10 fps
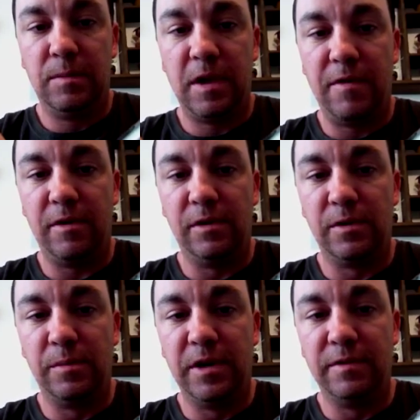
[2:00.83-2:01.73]
Having a
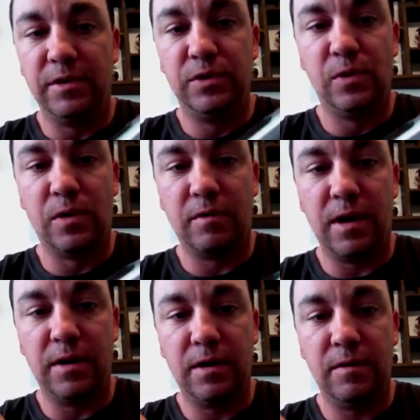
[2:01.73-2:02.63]
little bit of a short
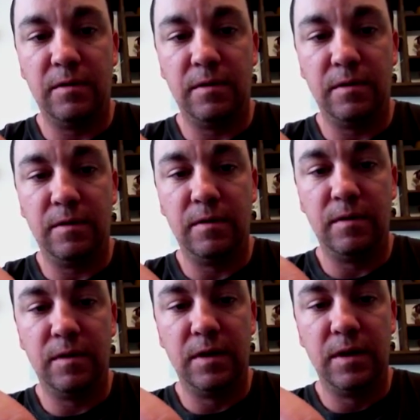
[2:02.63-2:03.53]
right now.
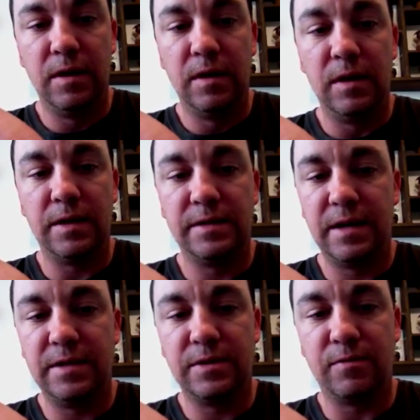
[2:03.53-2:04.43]
Like I
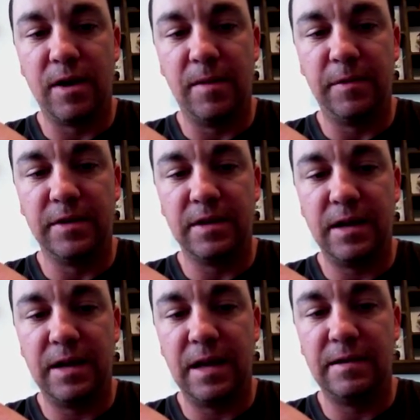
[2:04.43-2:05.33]
said, I just wrapped this. I
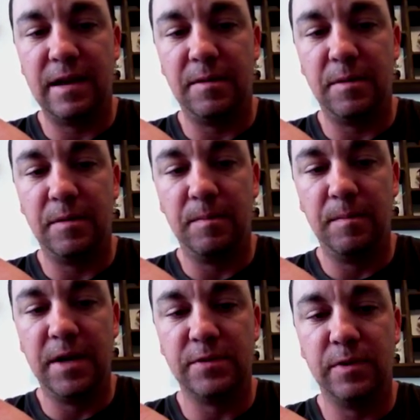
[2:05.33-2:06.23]
hadn't had time to
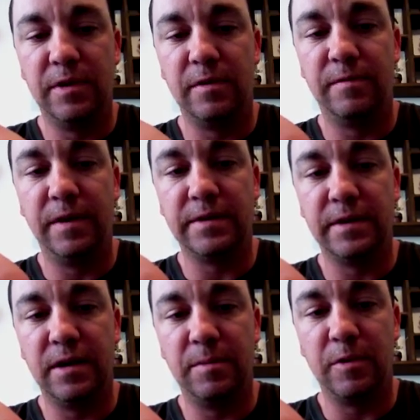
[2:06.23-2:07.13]
mess with it or fix
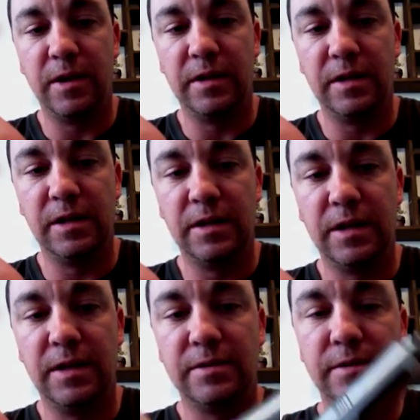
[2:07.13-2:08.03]
it up or anything like
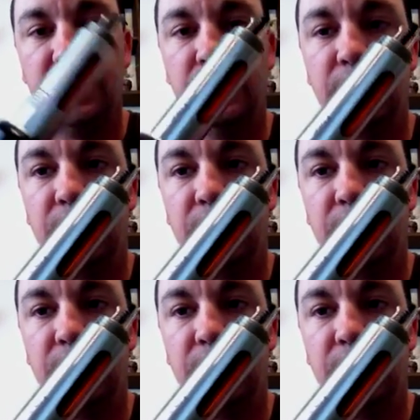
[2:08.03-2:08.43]
that. So